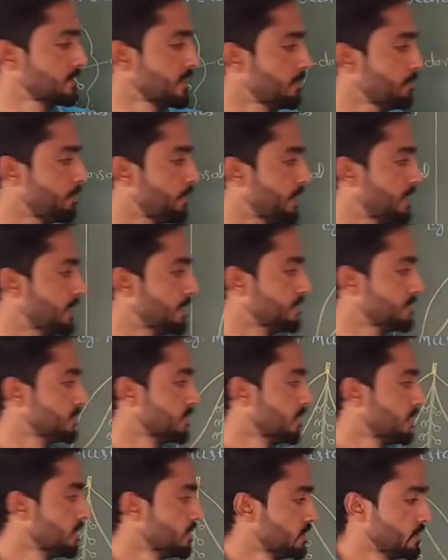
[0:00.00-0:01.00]
example is
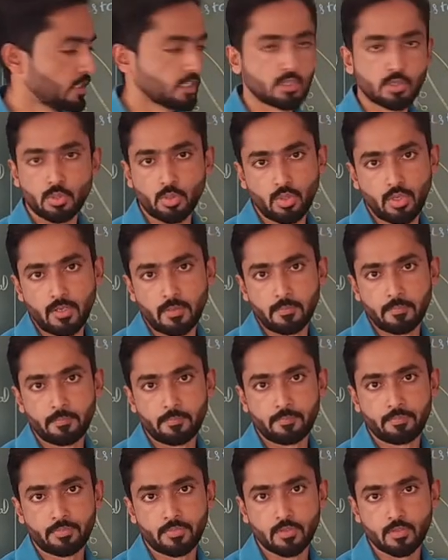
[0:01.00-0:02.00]
datura.
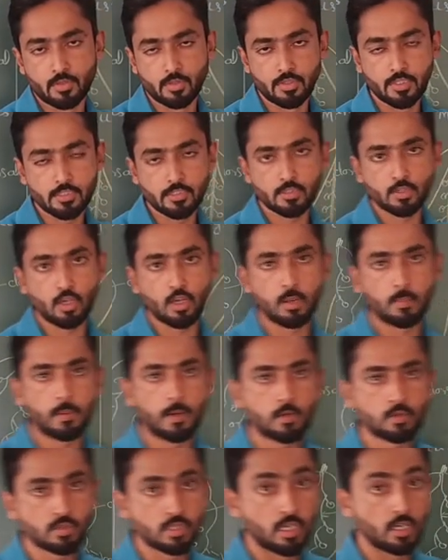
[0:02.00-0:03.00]
So this is all
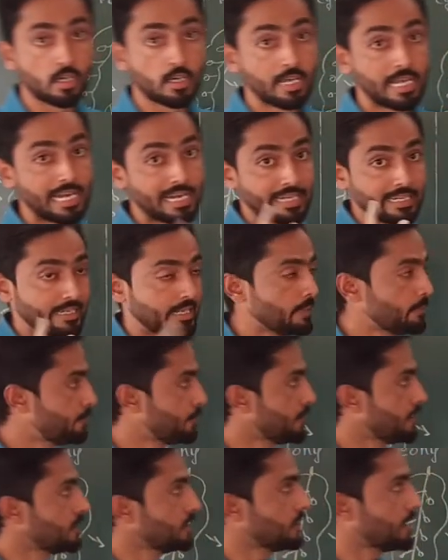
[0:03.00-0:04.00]
about the
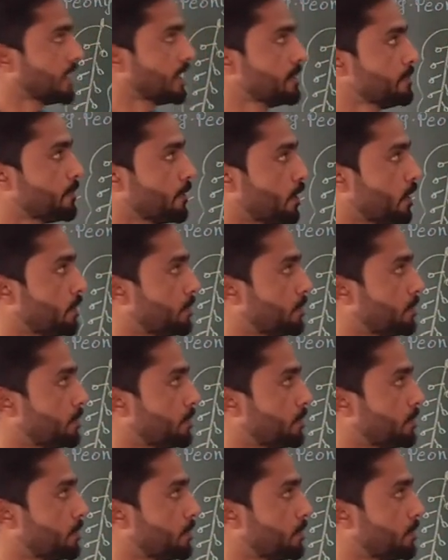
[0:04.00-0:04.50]
different type